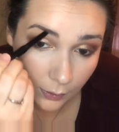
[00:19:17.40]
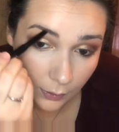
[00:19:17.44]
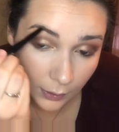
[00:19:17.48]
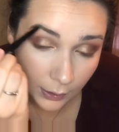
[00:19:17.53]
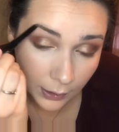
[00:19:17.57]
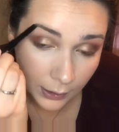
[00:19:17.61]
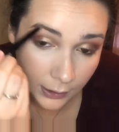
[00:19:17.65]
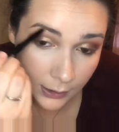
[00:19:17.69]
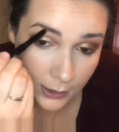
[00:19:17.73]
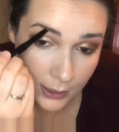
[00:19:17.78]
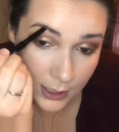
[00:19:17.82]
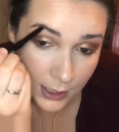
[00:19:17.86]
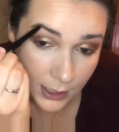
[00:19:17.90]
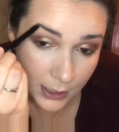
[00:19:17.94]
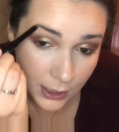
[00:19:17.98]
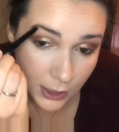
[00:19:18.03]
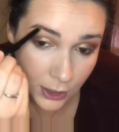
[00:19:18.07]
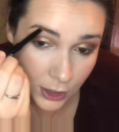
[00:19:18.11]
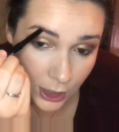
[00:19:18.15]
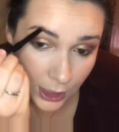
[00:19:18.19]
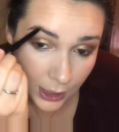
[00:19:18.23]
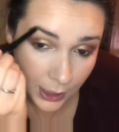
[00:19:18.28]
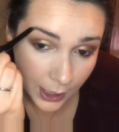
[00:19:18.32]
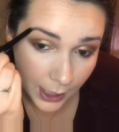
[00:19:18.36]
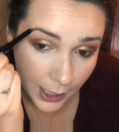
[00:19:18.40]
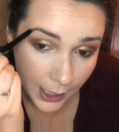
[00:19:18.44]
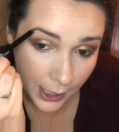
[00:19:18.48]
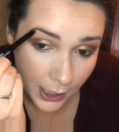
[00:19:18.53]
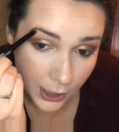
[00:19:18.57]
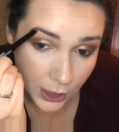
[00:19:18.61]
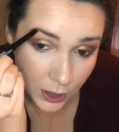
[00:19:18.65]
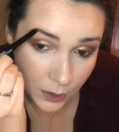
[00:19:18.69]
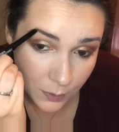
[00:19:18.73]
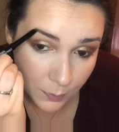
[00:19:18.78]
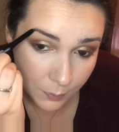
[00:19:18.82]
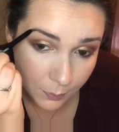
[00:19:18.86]
And this is the shade
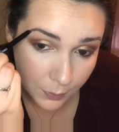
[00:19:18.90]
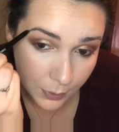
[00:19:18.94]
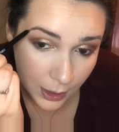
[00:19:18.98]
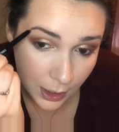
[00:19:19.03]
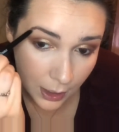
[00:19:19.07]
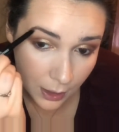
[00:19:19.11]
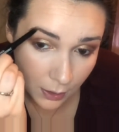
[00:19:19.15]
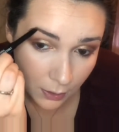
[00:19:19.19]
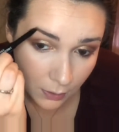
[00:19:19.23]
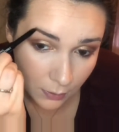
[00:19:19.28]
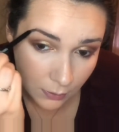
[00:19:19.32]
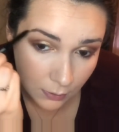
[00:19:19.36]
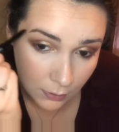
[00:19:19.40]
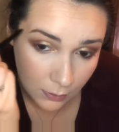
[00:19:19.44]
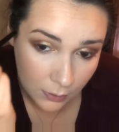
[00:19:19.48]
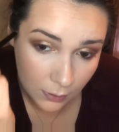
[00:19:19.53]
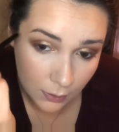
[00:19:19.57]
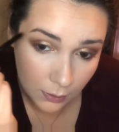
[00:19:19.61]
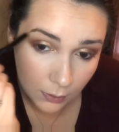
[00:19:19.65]
Ash Brown.